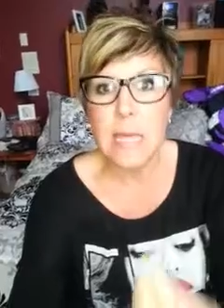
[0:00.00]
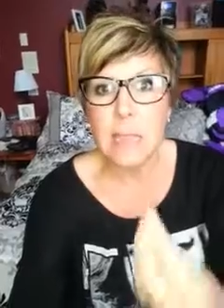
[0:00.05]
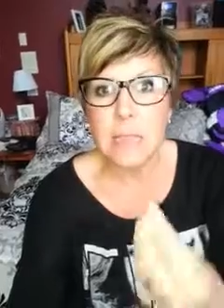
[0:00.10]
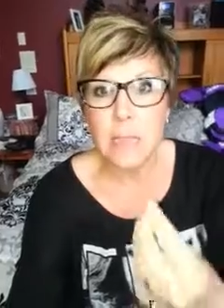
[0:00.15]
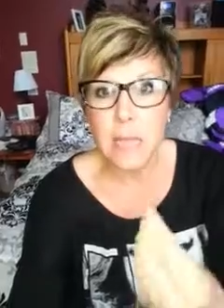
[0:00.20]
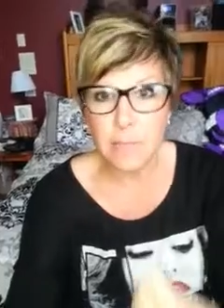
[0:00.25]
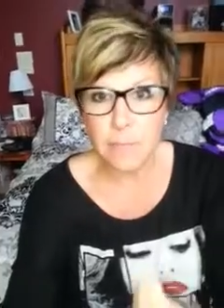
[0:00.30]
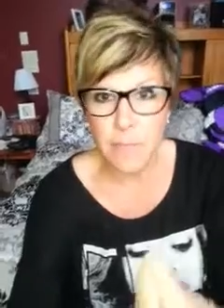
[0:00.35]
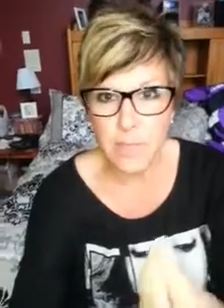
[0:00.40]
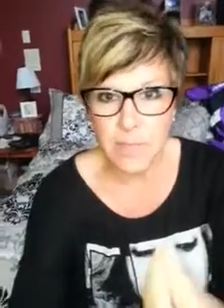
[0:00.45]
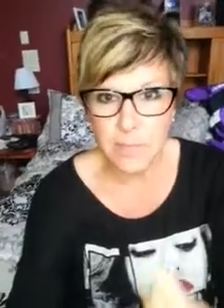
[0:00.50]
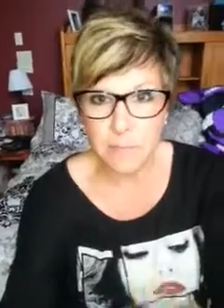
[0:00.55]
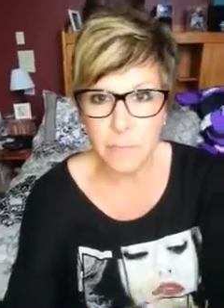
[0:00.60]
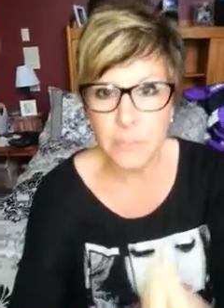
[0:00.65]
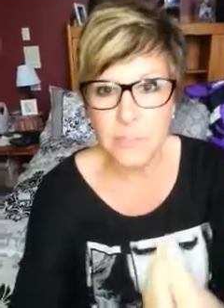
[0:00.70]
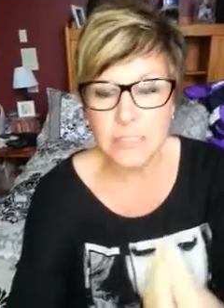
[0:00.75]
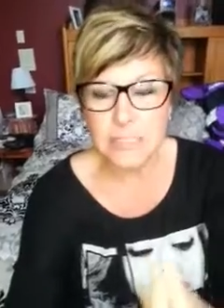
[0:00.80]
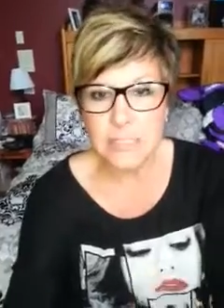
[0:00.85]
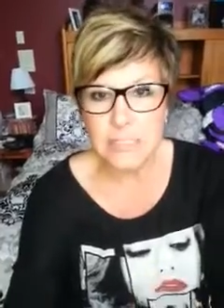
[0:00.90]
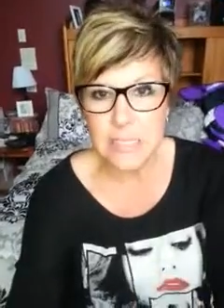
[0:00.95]
Let
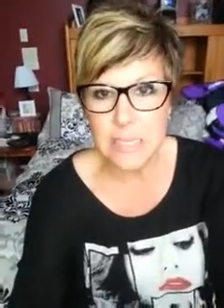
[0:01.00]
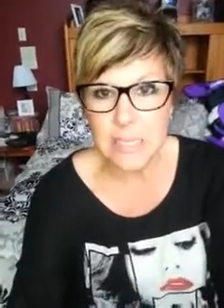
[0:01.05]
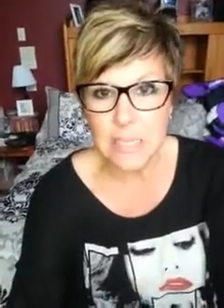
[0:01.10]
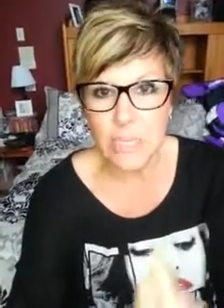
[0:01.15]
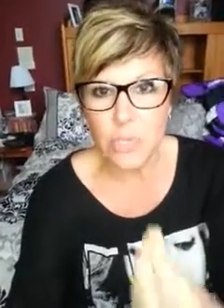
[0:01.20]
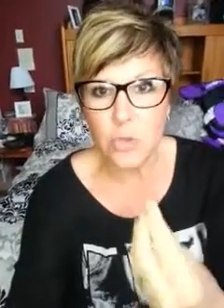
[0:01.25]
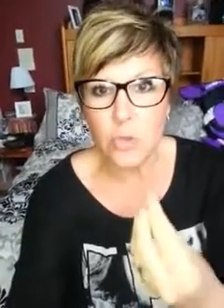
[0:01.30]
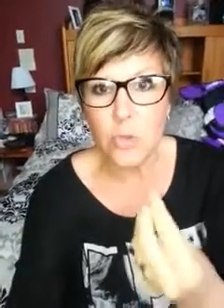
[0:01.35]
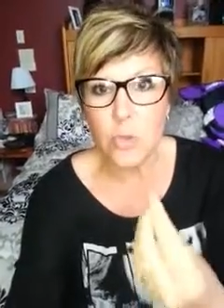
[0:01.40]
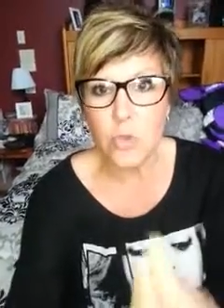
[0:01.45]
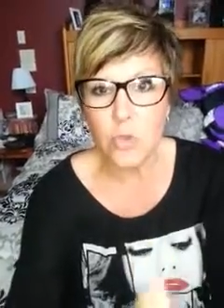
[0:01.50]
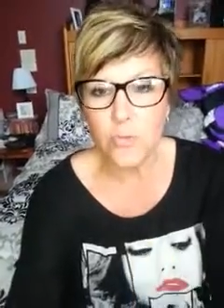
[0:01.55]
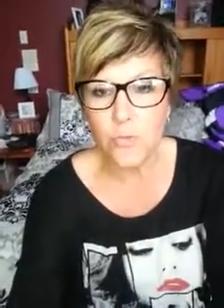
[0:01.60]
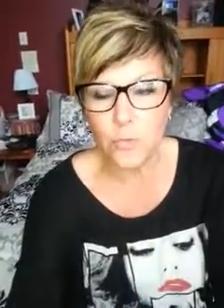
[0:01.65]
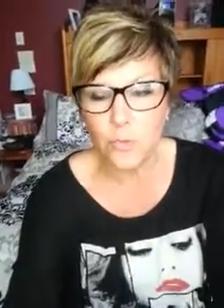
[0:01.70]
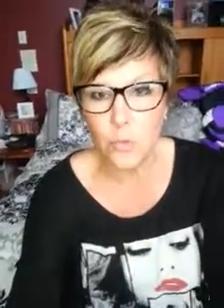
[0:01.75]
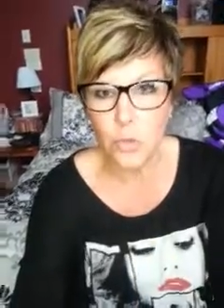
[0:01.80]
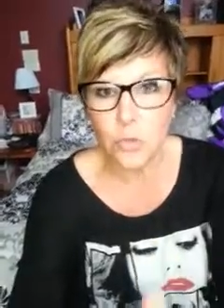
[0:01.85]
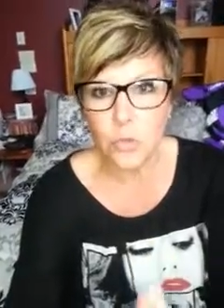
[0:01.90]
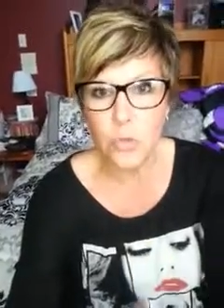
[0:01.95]
people see you
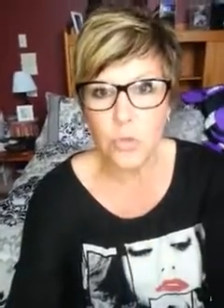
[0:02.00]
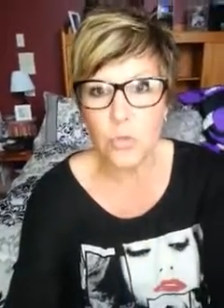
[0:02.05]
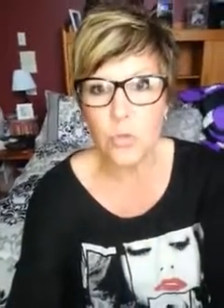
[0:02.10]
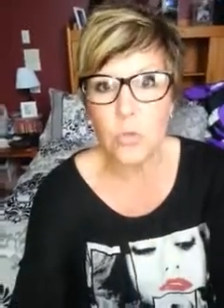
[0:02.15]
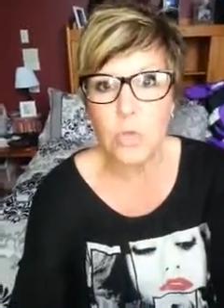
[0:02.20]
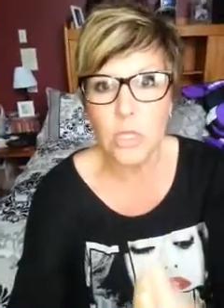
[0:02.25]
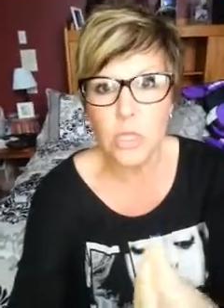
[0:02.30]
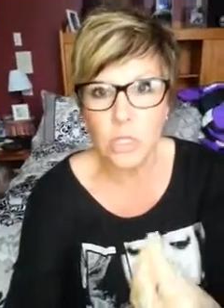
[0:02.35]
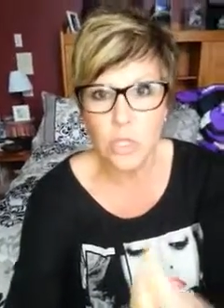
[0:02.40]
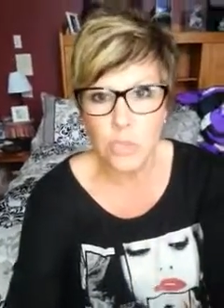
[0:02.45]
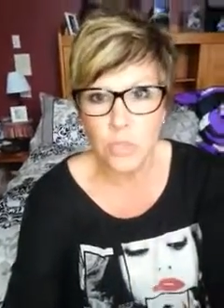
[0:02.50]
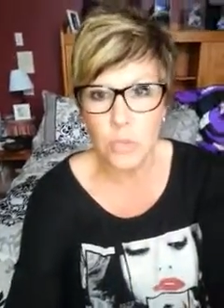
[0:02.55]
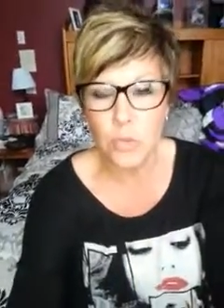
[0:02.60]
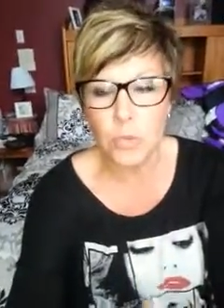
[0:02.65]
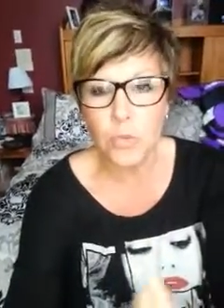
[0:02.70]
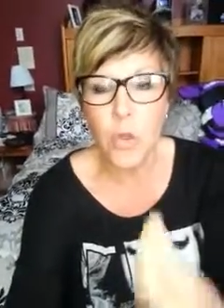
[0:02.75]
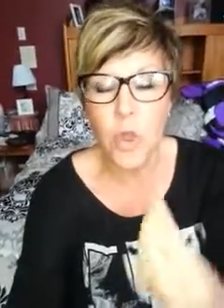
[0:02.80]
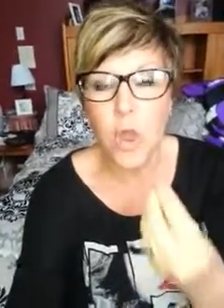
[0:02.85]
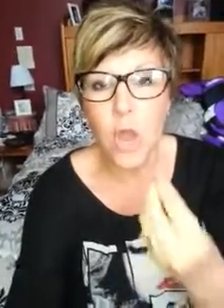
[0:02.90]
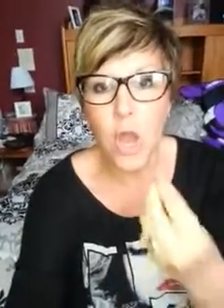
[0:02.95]
for who
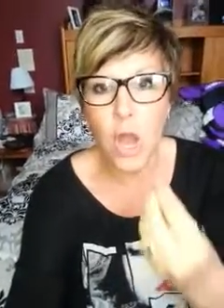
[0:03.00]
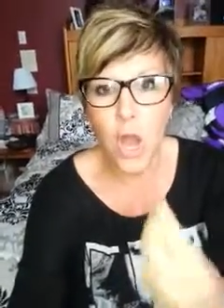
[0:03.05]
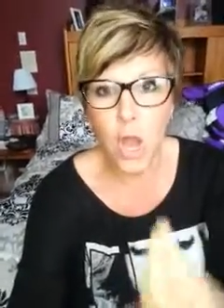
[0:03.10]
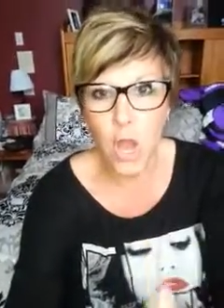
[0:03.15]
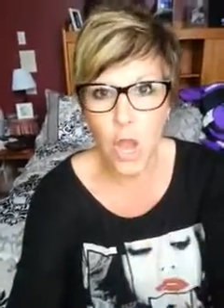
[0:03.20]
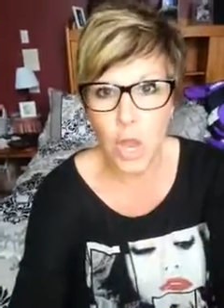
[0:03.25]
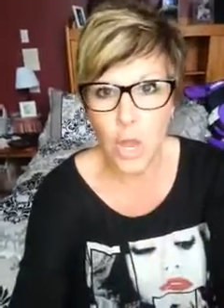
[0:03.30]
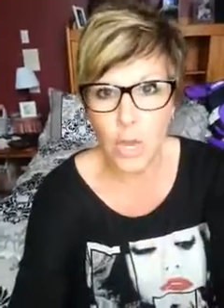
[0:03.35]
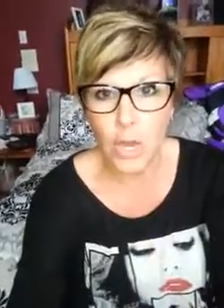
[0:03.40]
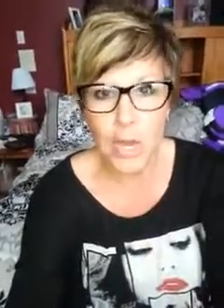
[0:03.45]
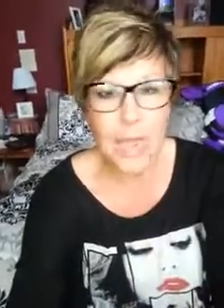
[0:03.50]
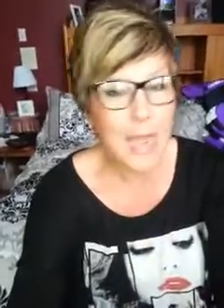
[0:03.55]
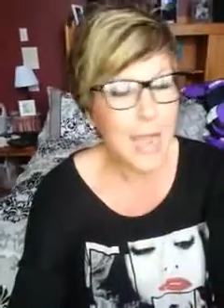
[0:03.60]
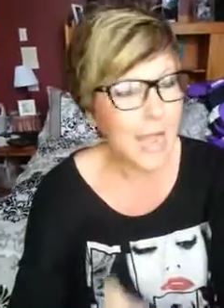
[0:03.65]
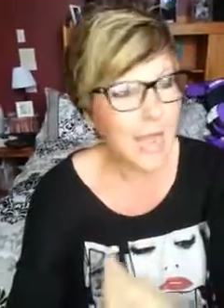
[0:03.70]
you are.